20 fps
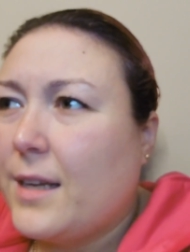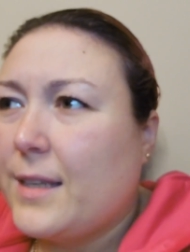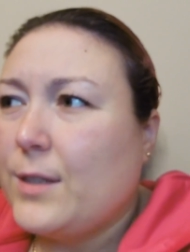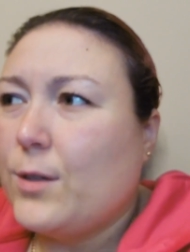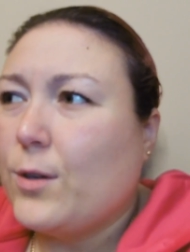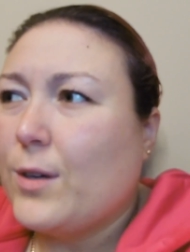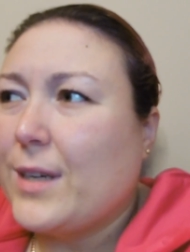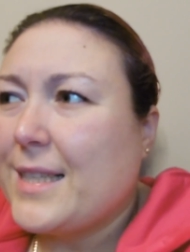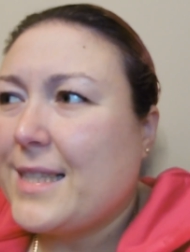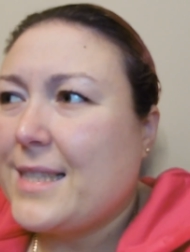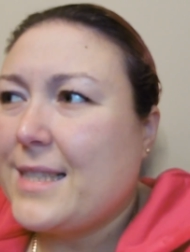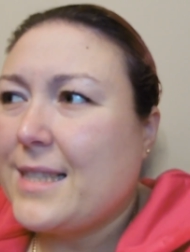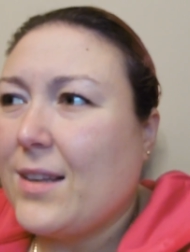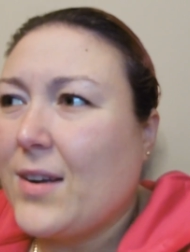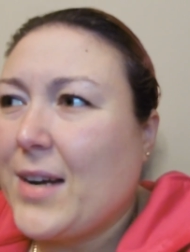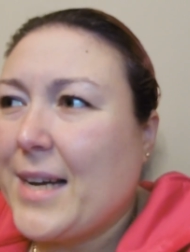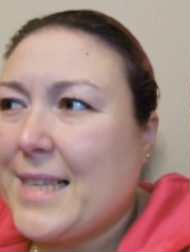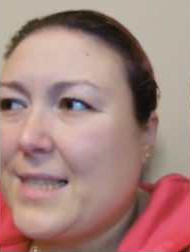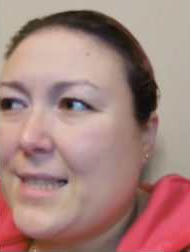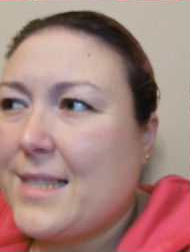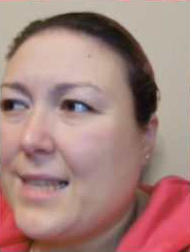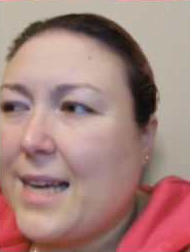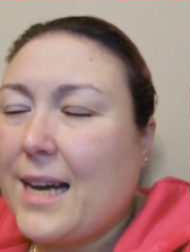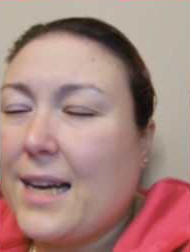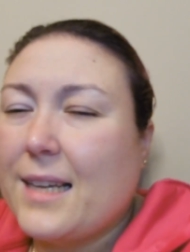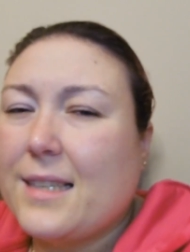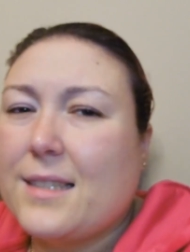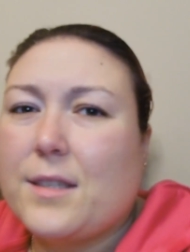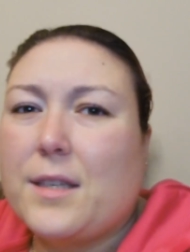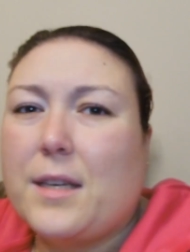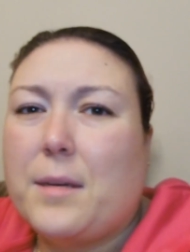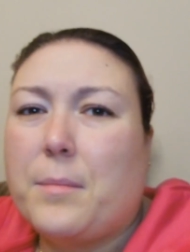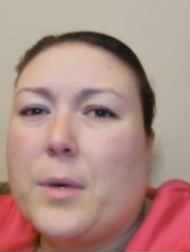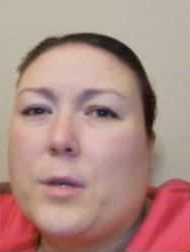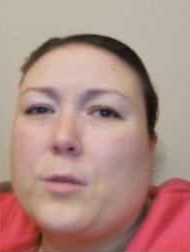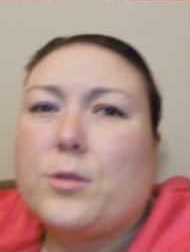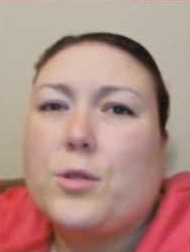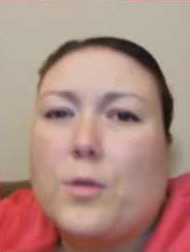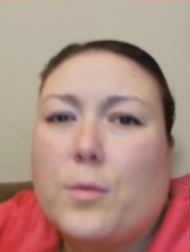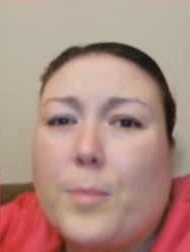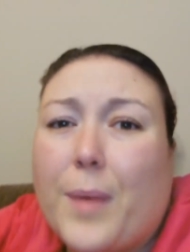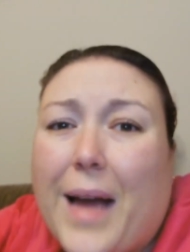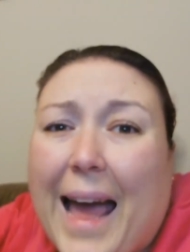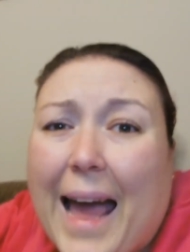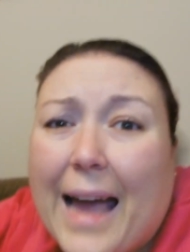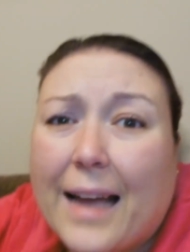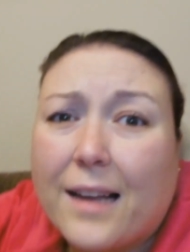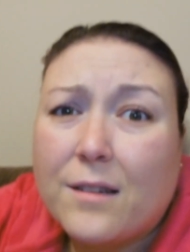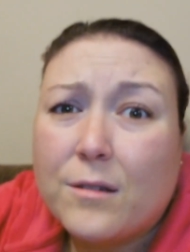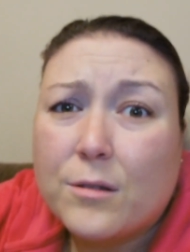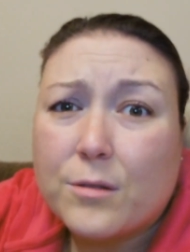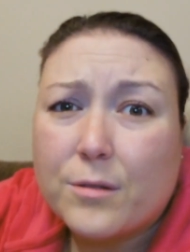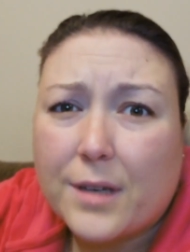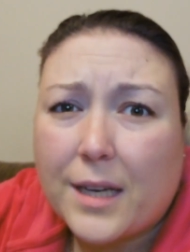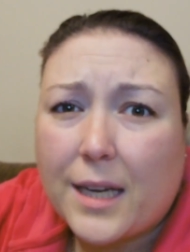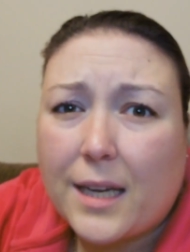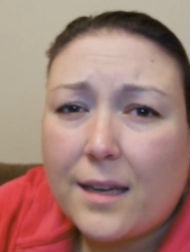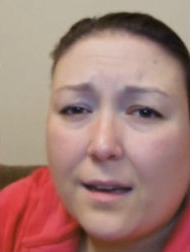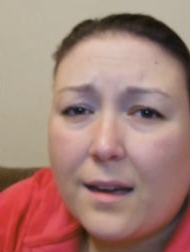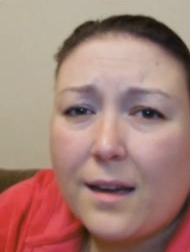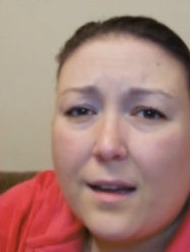not a, like a sad emotional but angry